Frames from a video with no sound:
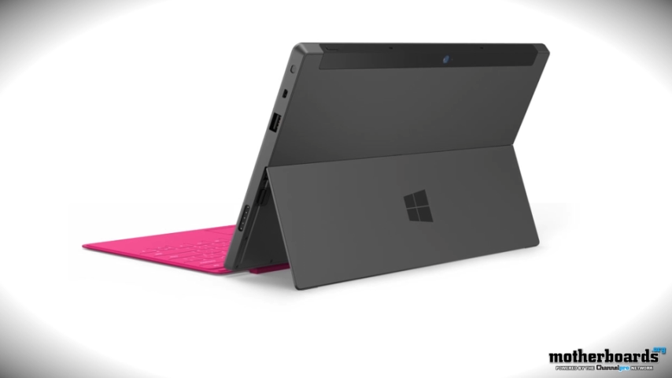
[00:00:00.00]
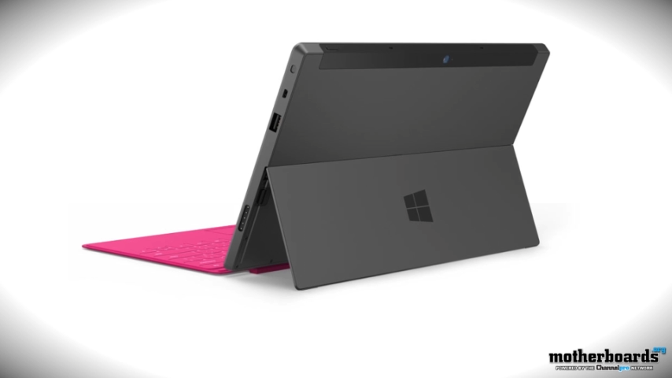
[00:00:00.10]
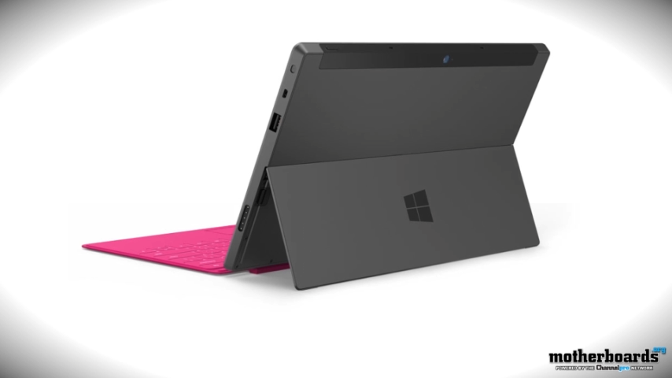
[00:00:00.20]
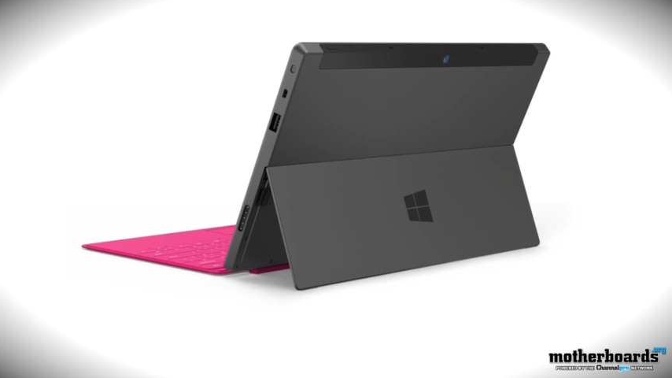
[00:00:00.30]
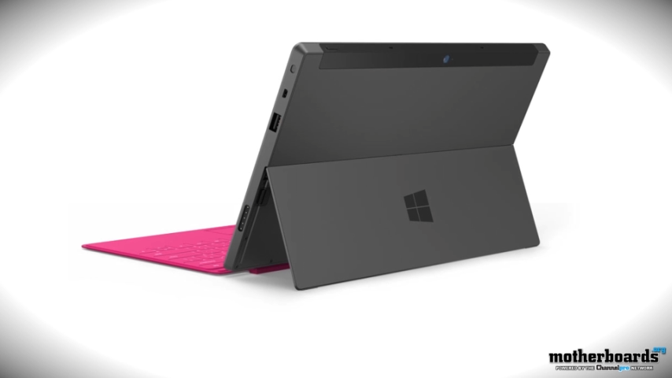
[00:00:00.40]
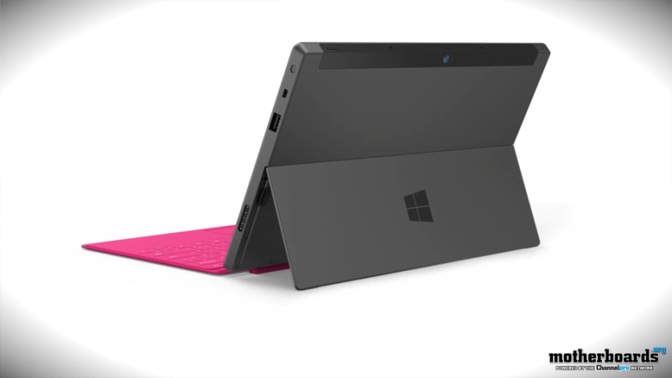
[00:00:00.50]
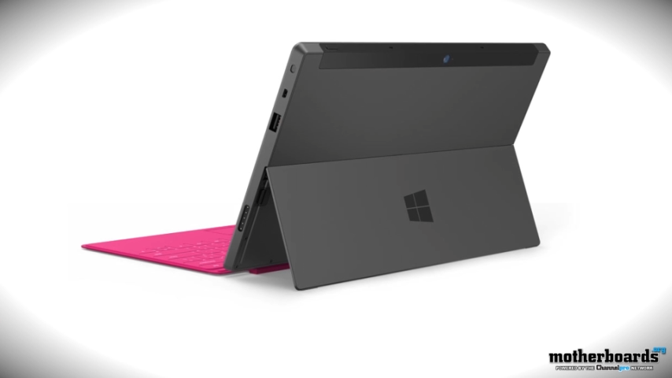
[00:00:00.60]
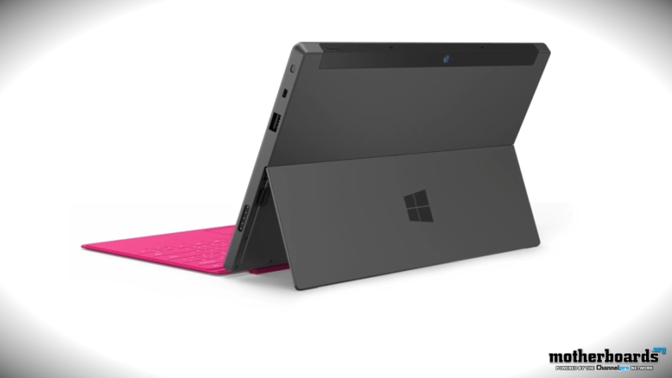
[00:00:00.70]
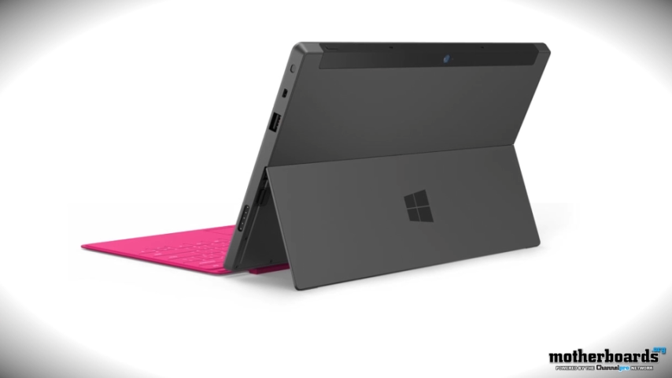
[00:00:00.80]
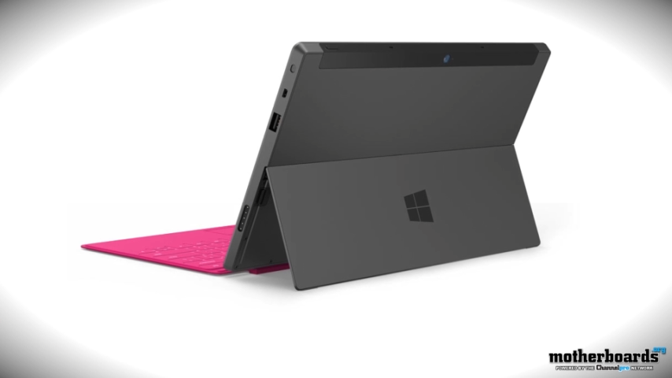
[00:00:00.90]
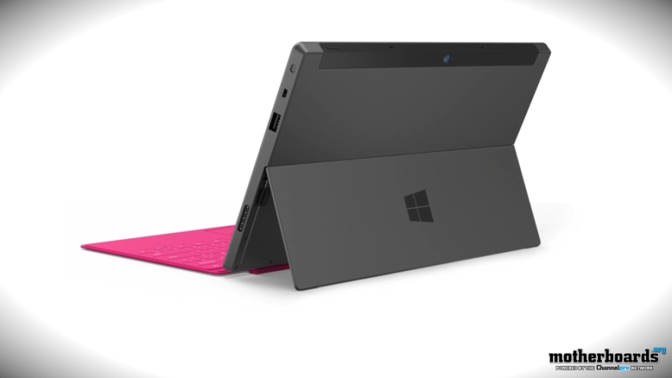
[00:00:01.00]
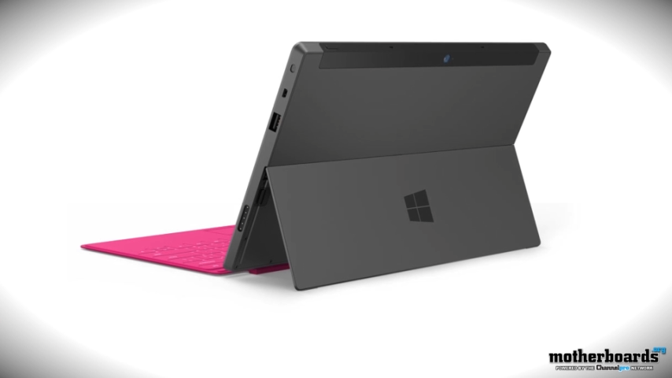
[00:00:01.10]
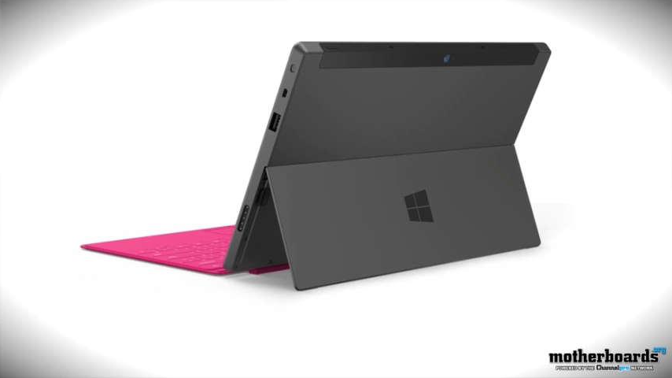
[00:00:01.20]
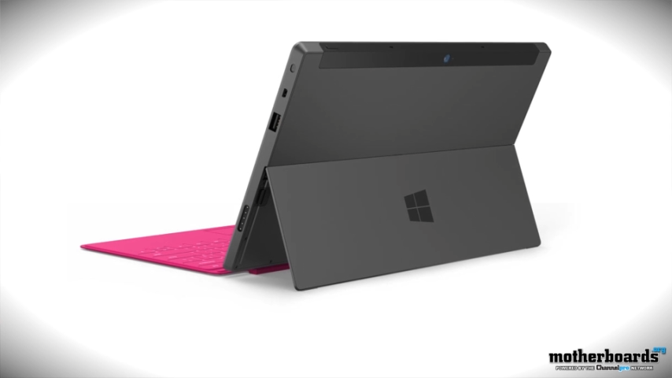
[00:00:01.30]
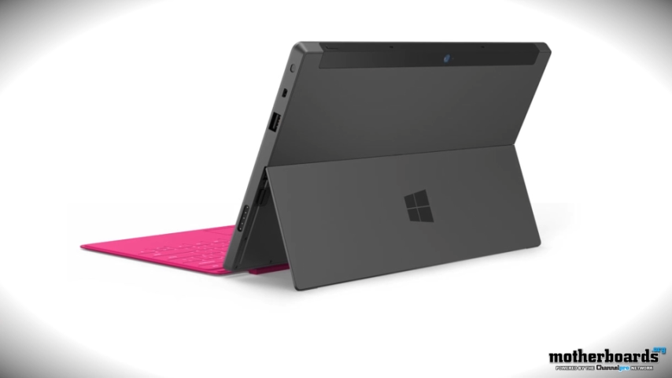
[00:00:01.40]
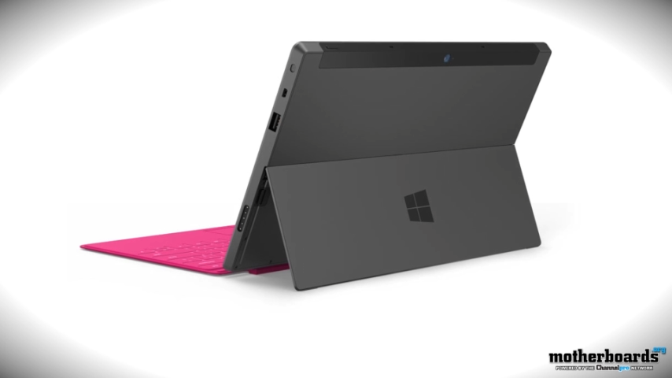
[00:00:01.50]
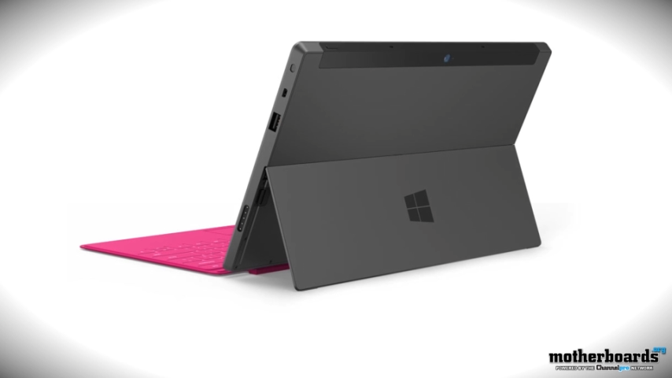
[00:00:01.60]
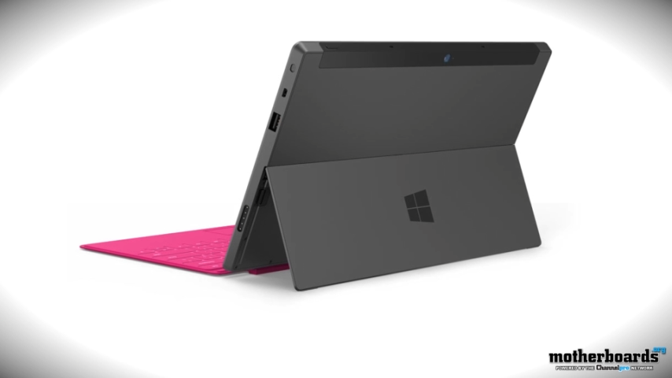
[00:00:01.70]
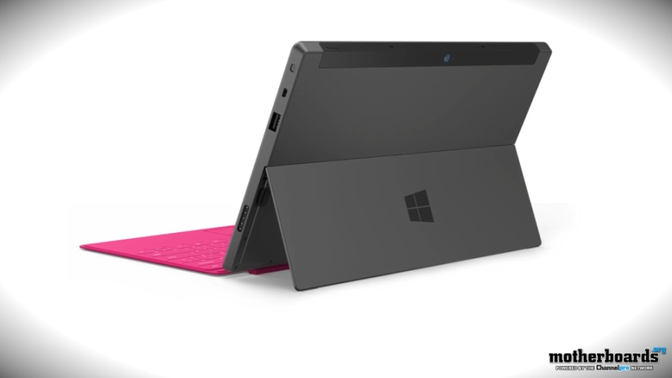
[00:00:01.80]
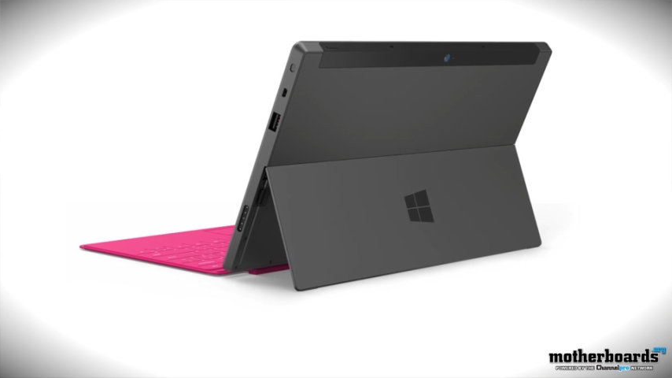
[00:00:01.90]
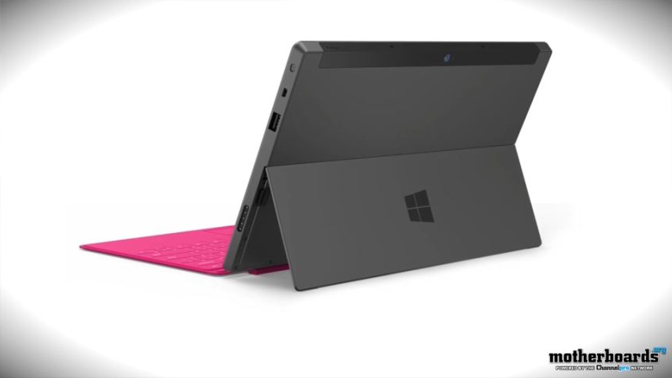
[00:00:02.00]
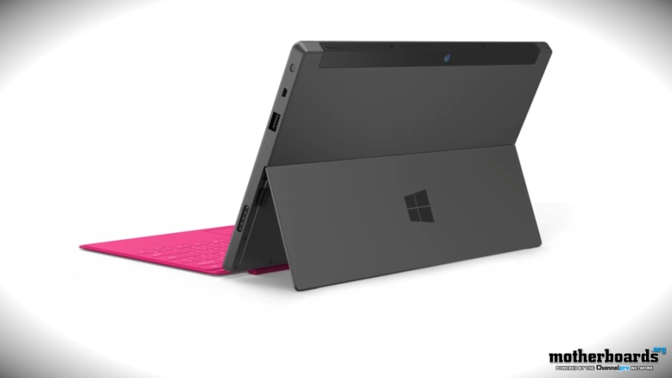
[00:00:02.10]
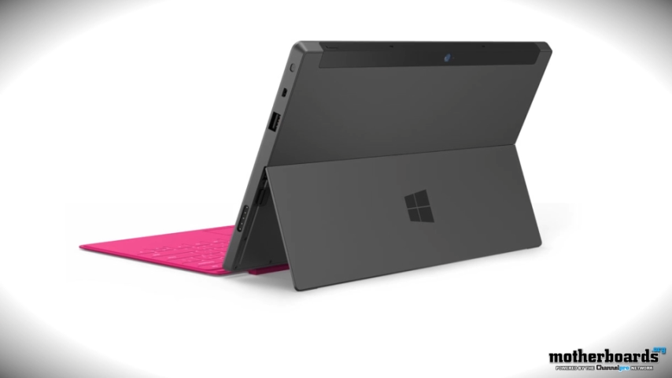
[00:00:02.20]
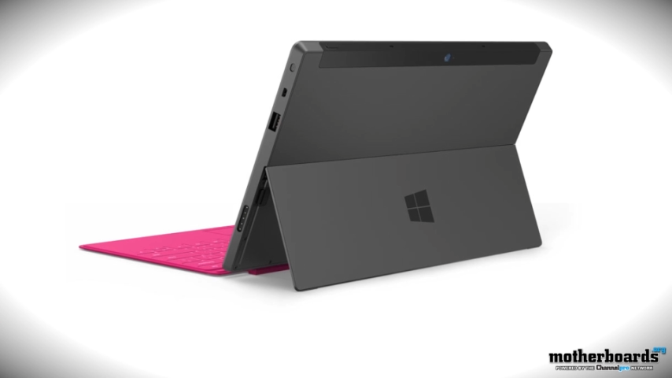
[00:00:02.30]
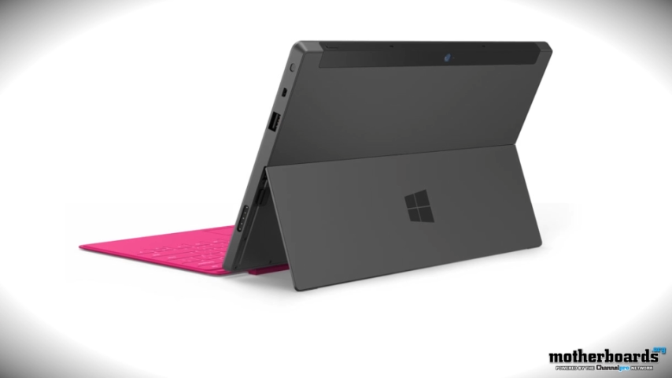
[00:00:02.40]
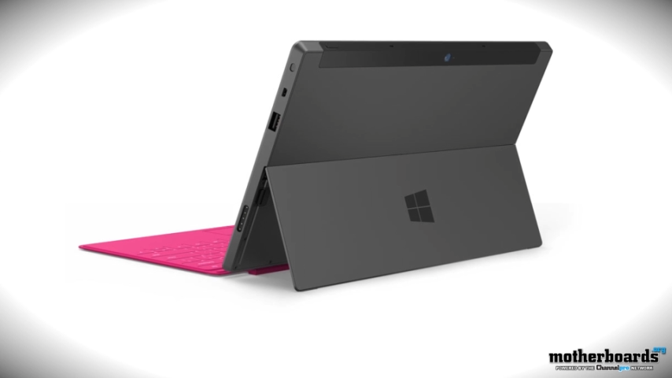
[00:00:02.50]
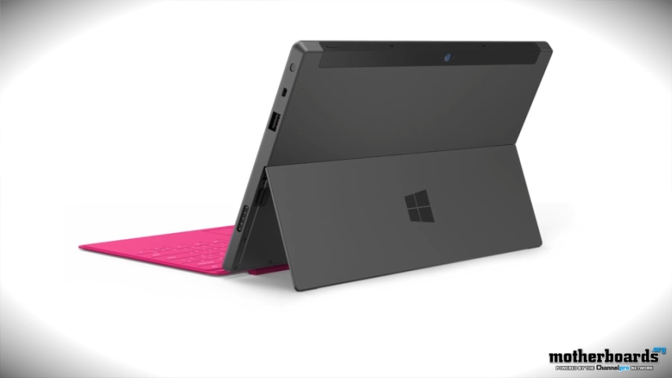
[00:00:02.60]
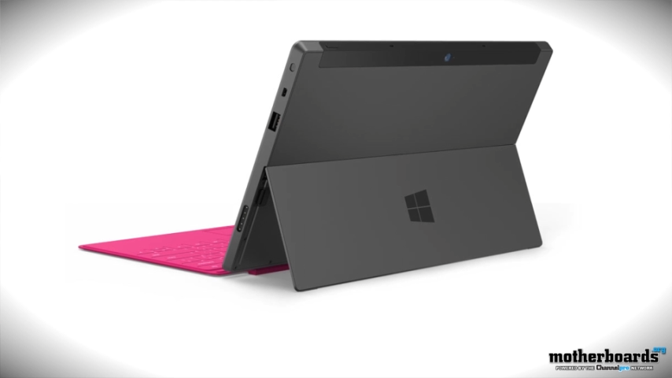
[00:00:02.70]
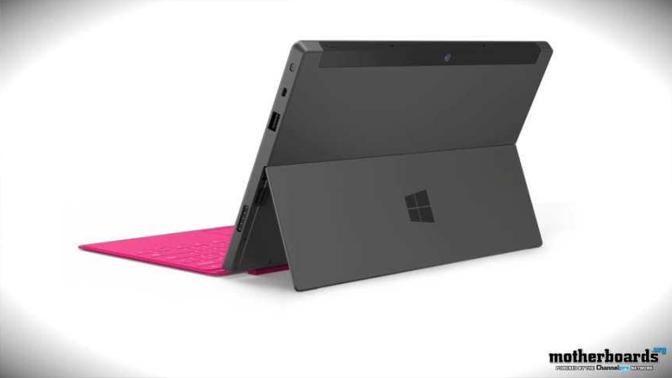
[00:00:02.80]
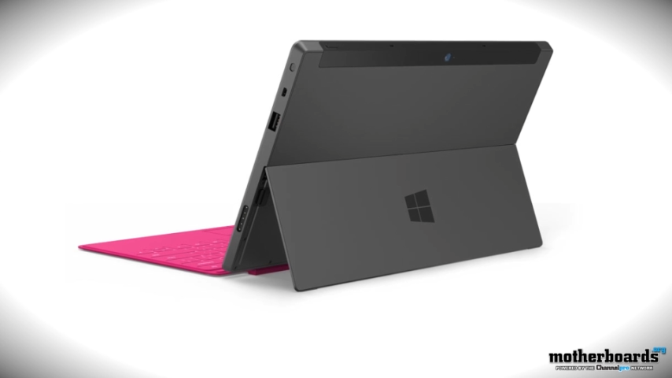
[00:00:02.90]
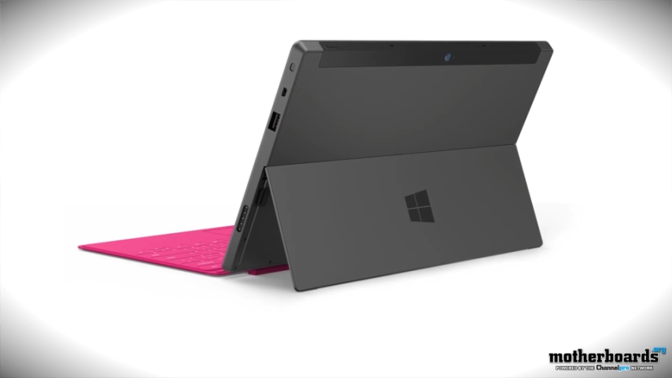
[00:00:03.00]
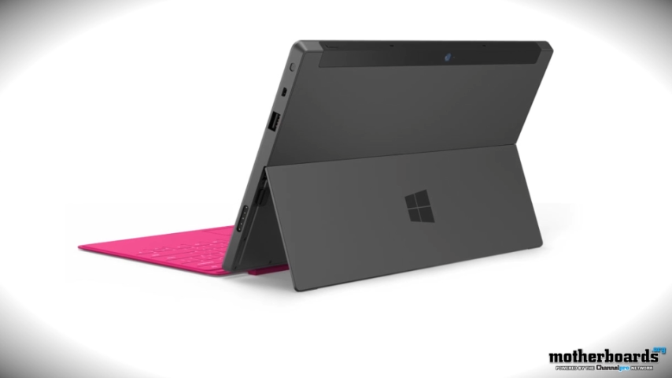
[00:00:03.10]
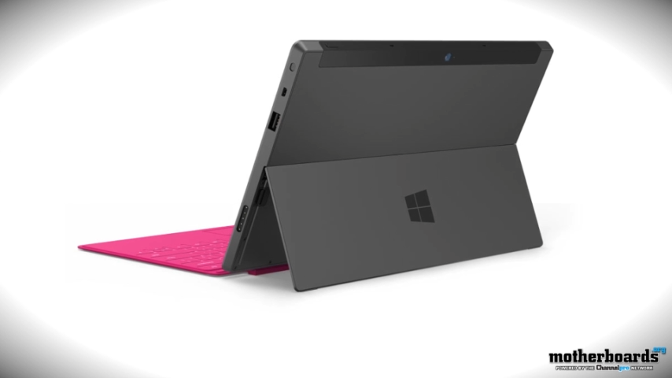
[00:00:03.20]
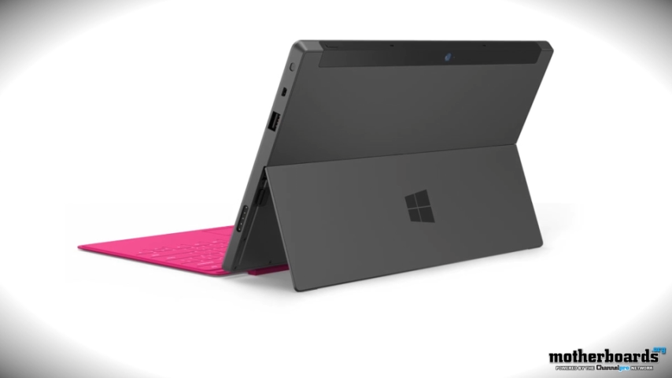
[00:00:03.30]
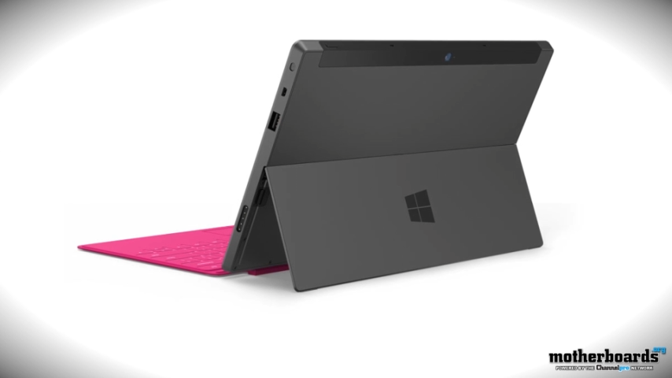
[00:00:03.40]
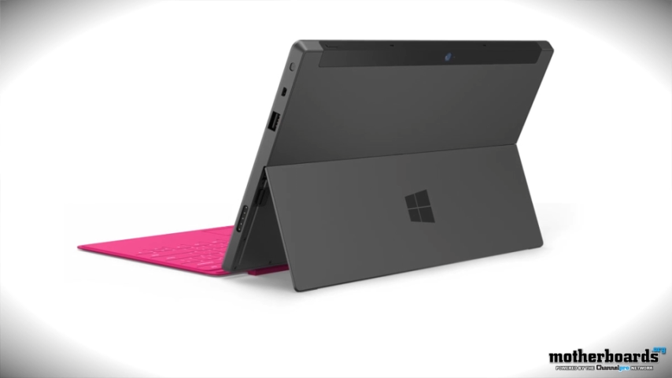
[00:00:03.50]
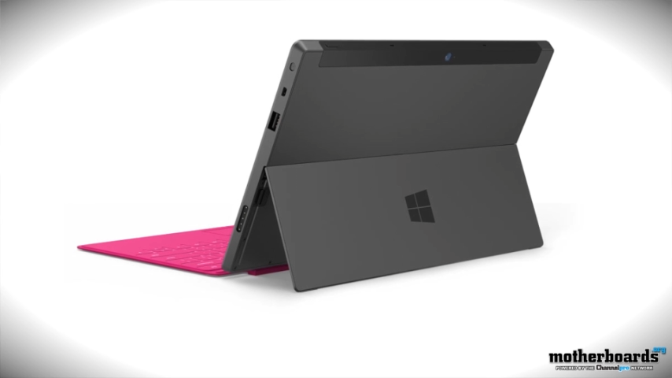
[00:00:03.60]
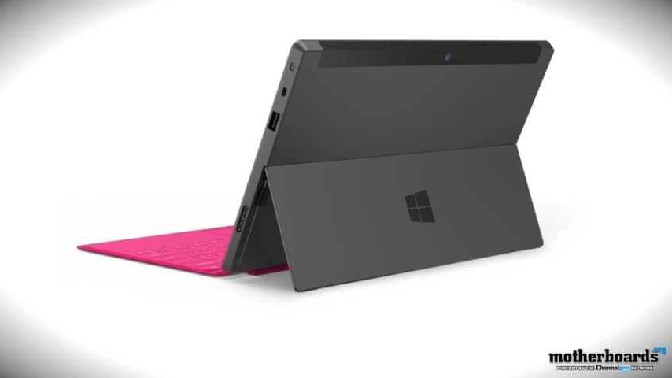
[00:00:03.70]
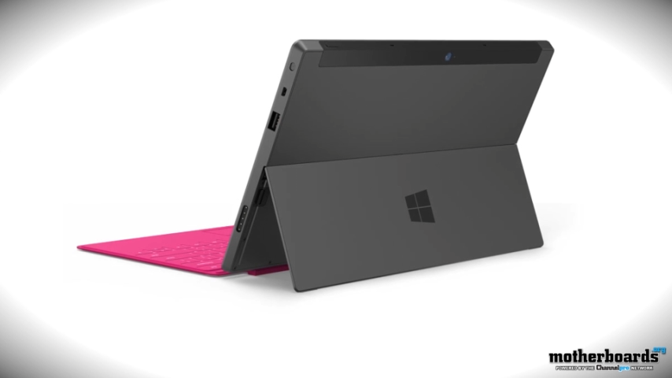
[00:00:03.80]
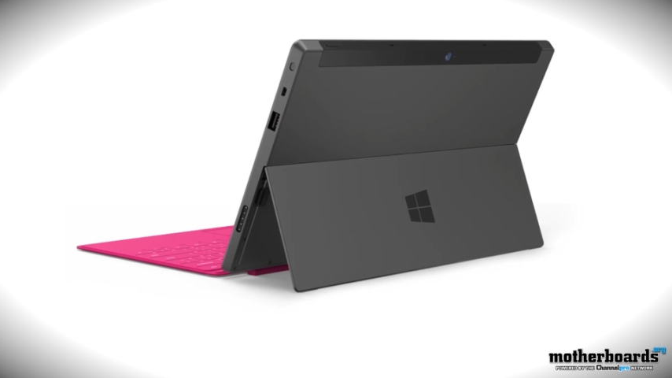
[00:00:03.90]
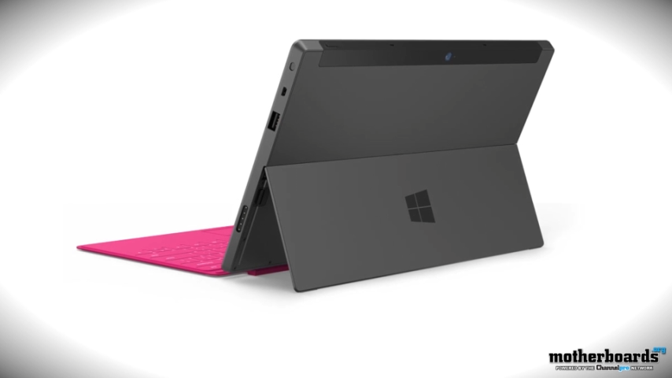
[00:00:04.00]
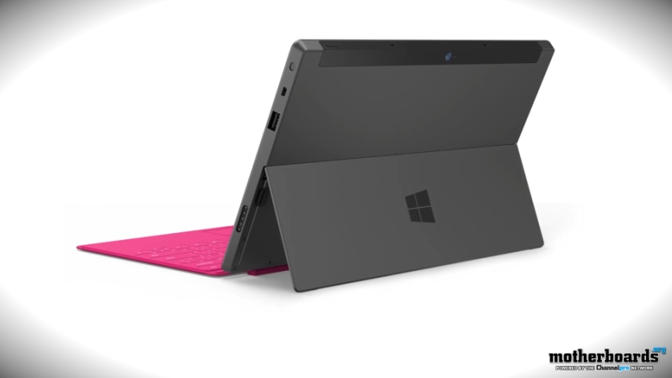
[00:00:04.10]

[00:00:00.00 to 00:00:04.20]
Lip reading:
[unreadable: no face in view]